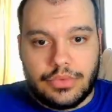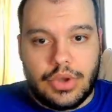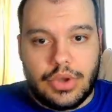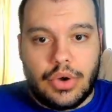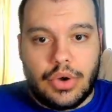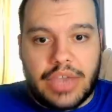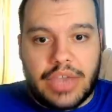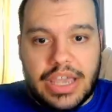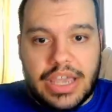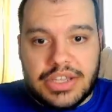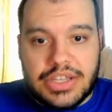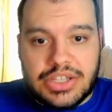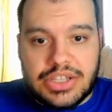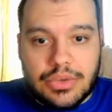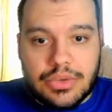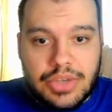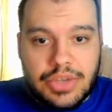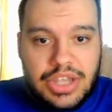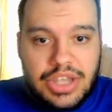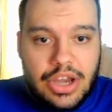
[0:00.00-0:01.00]
Okay,
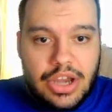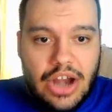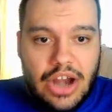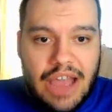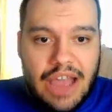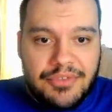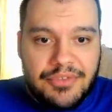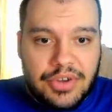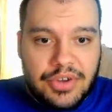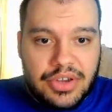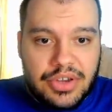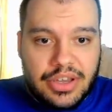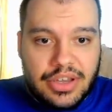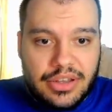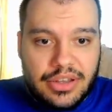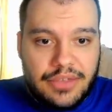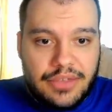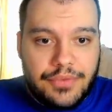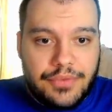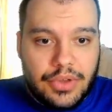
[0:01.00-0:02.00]
so here after
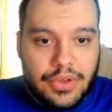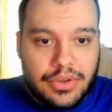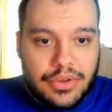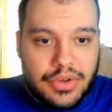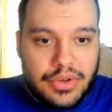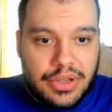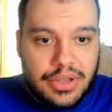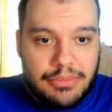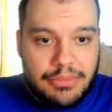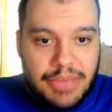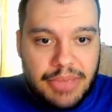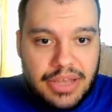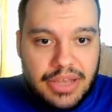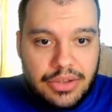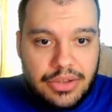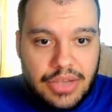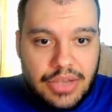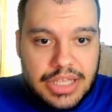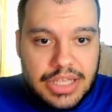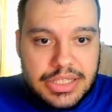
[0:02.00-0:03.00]
killing for a little bit,
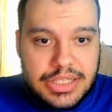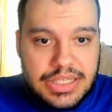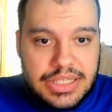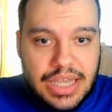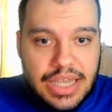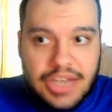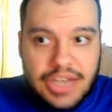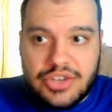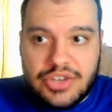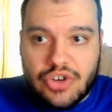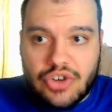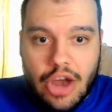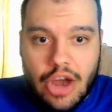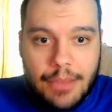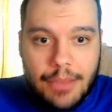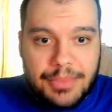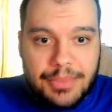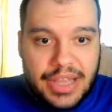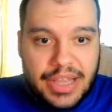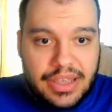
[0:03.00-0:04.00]
you can see I
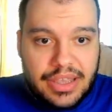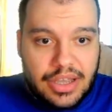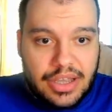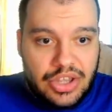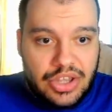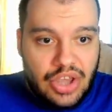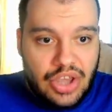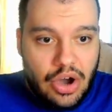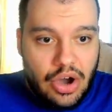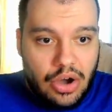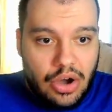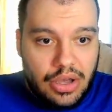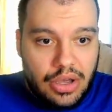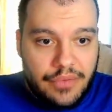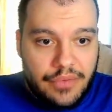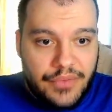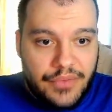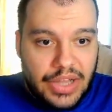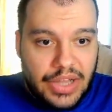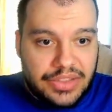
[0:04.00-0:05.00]
dropped like a young
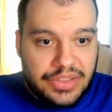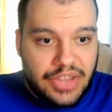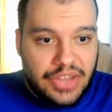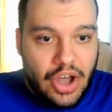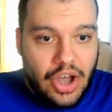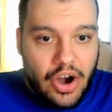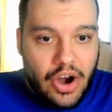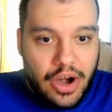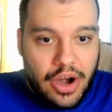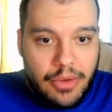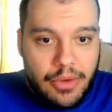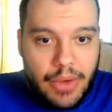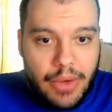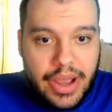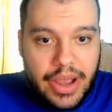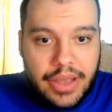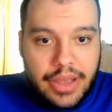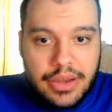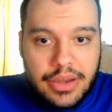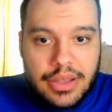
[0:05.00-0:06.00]
Valtara,
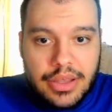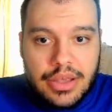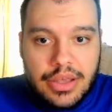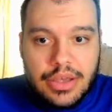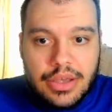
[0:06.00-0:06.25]
right?